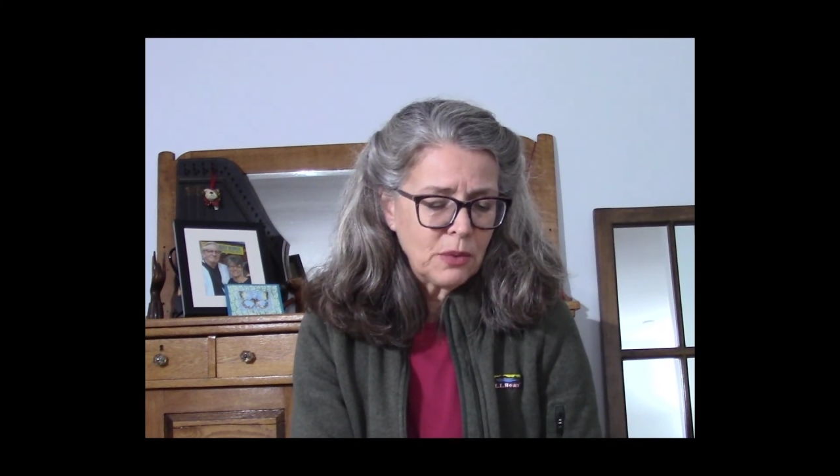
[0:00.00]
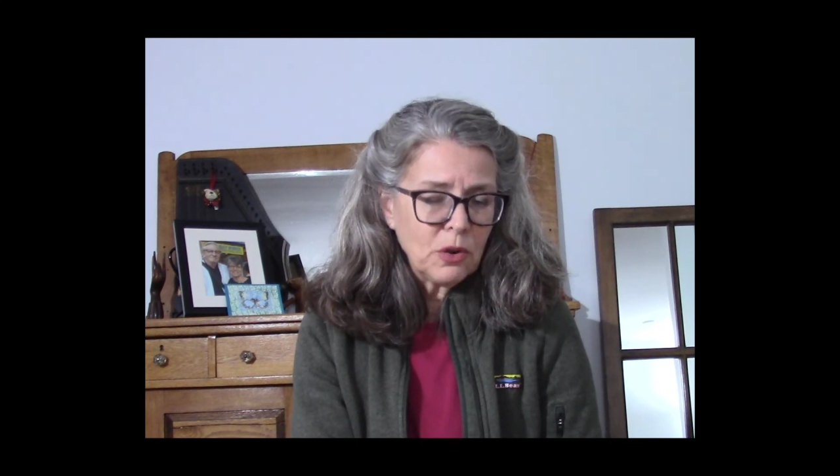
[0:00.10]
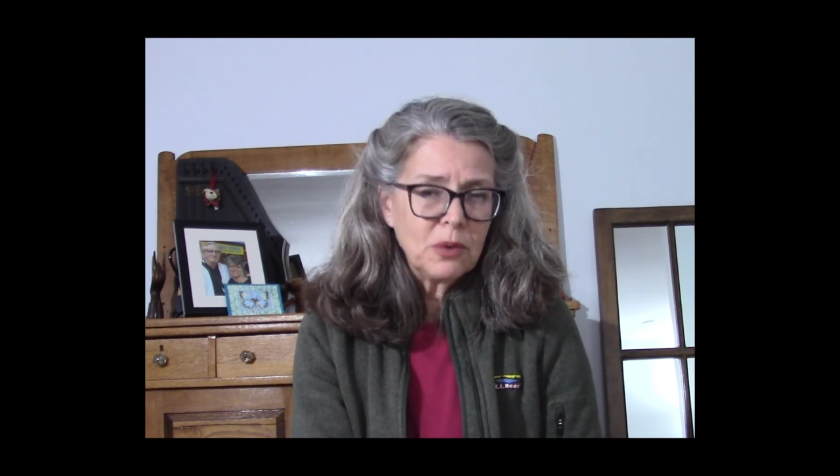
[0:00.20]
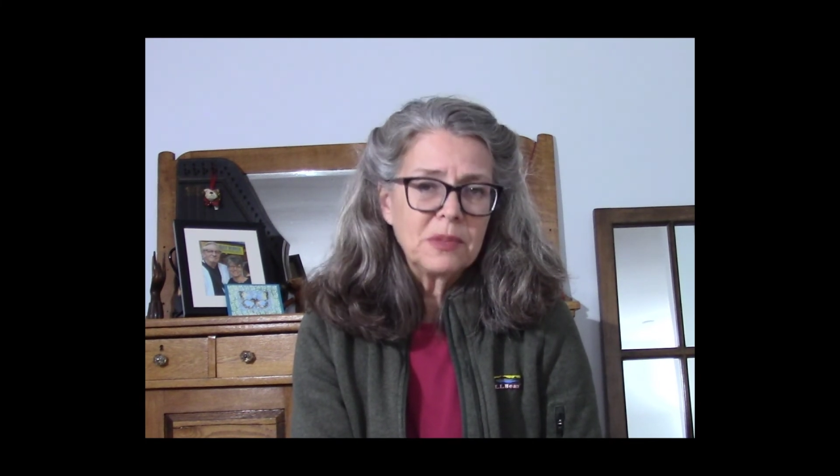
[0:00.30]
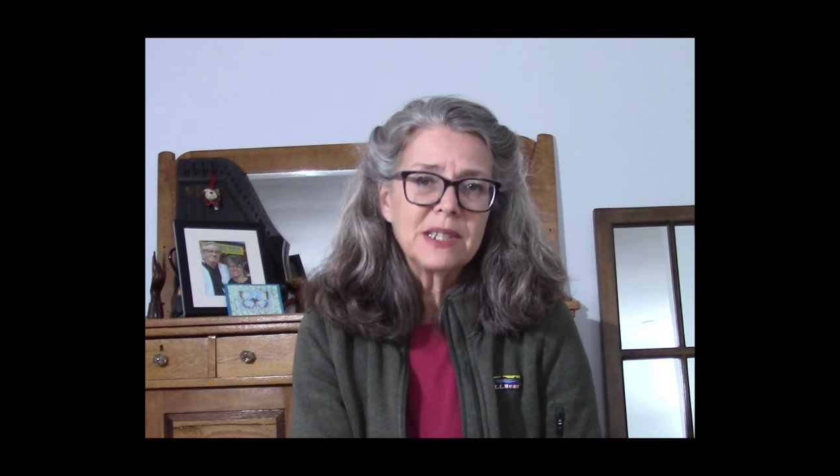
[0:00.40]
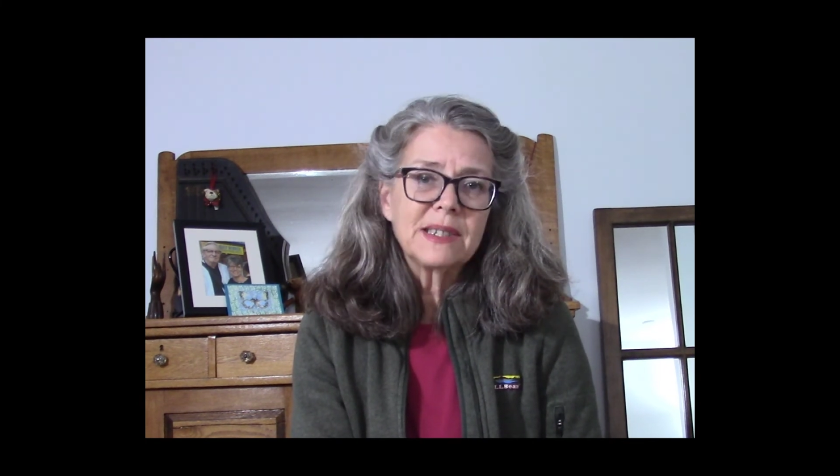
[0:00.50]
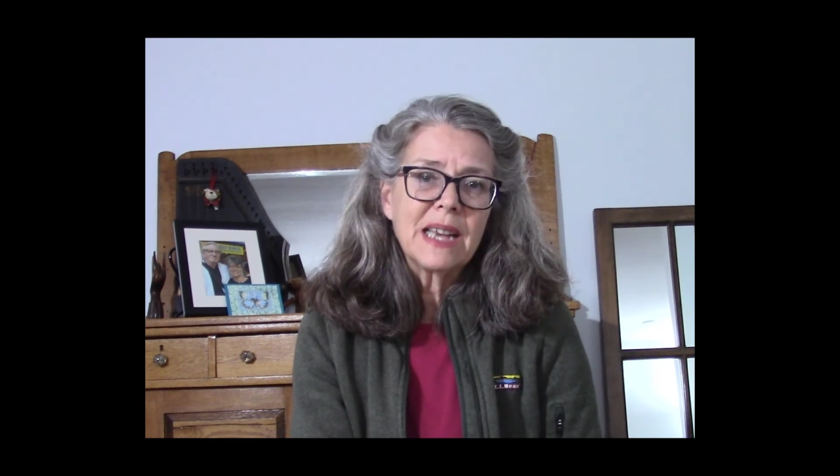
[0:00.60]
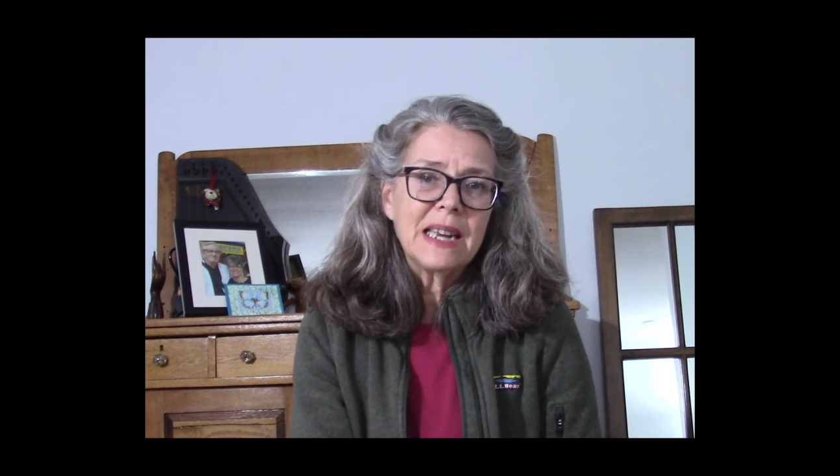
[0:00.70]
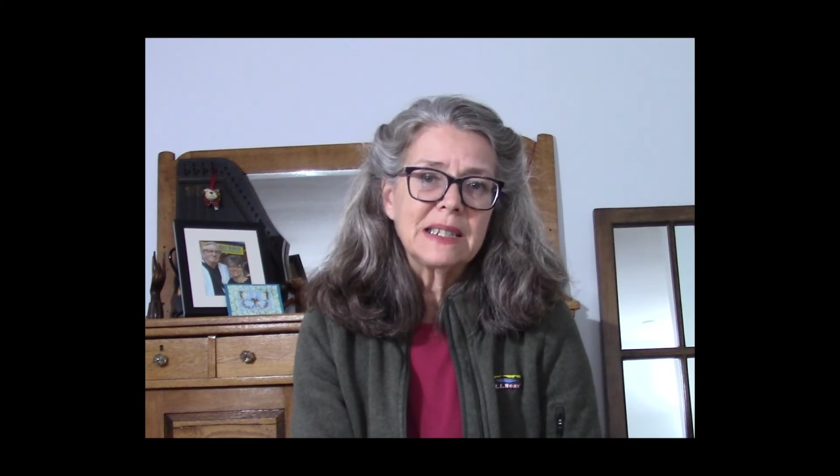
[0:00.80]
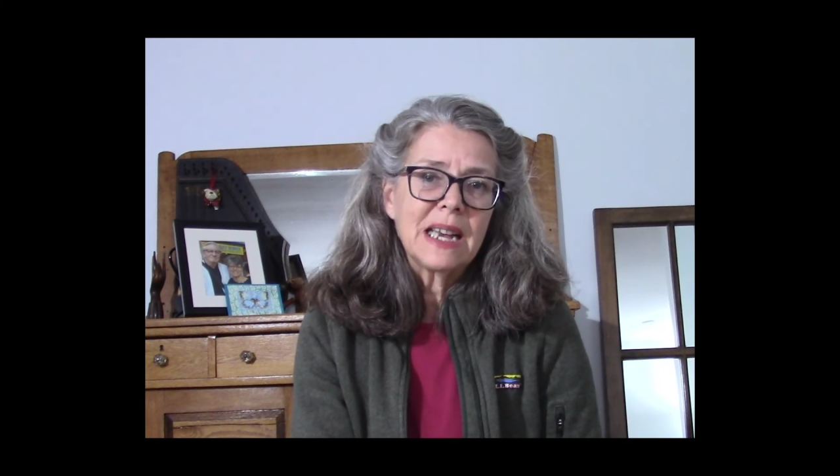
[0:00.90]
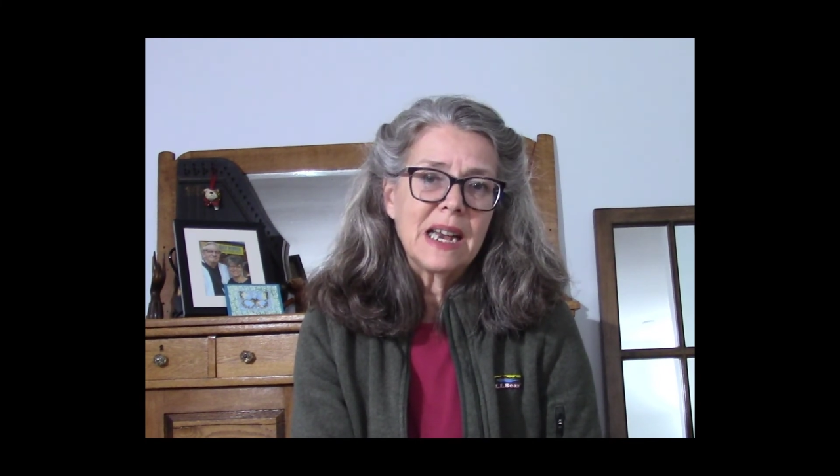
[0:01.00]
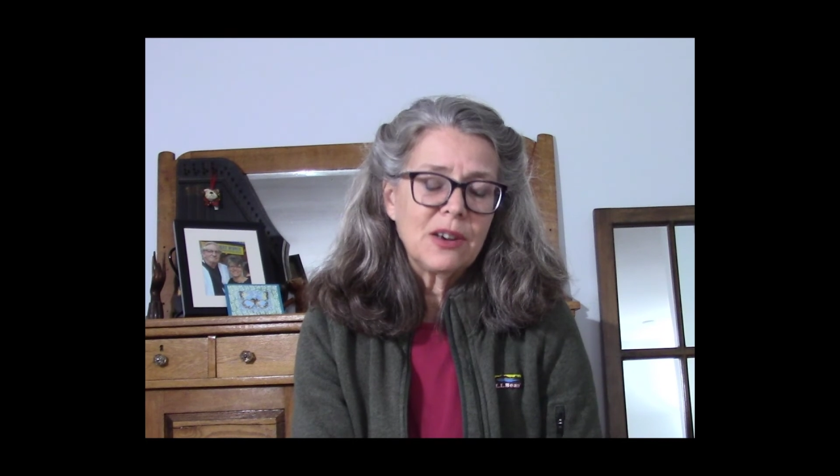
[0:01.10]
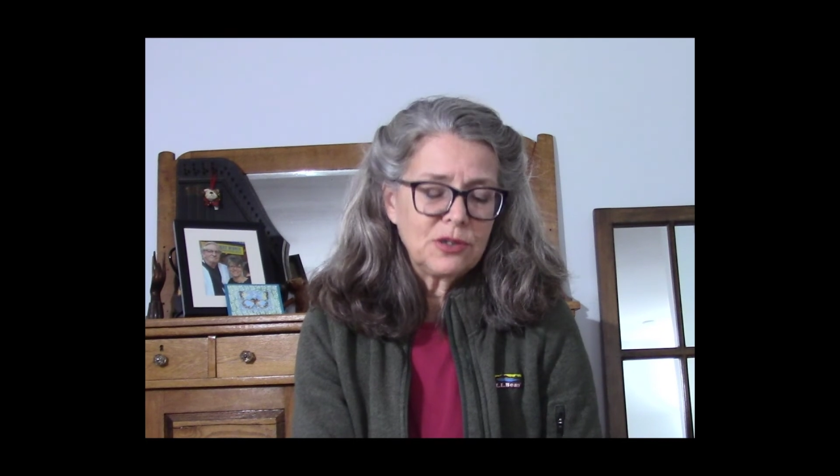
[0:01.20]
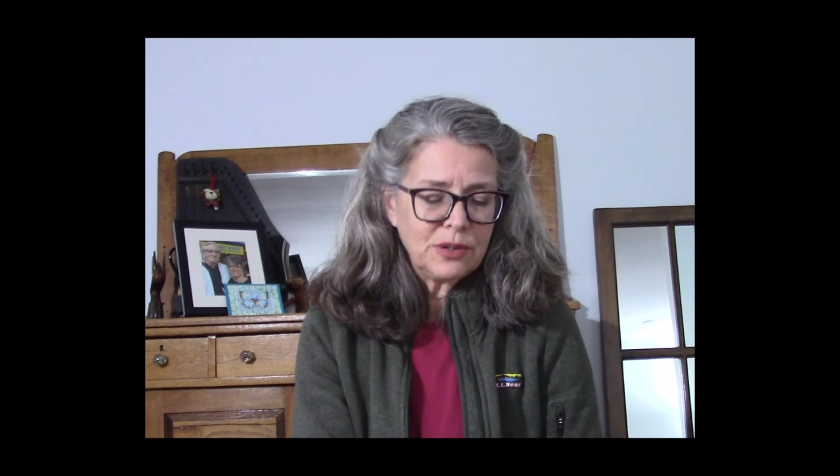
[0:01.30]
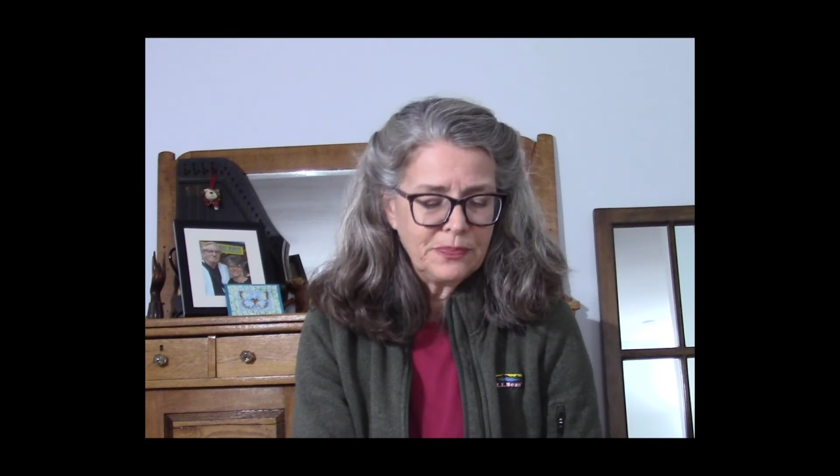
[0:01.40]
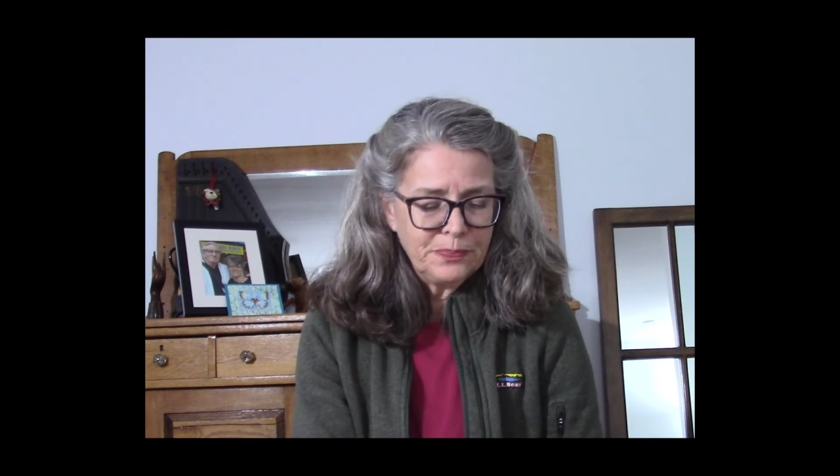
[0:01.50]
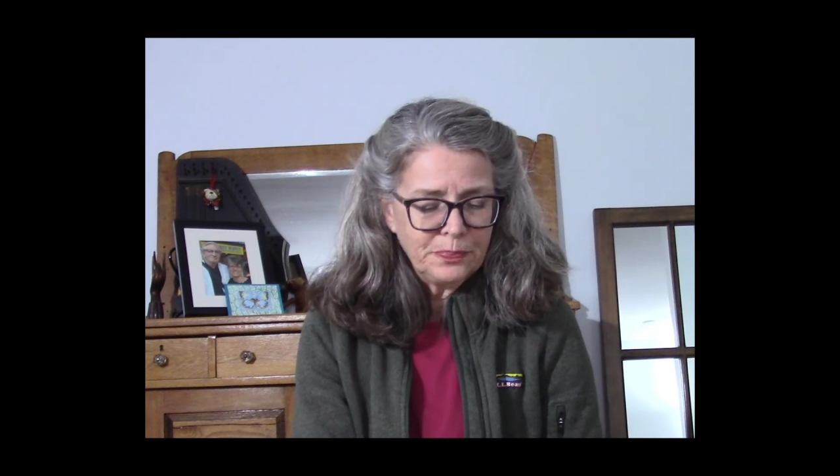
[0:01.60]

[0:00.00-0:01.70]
room and sat down.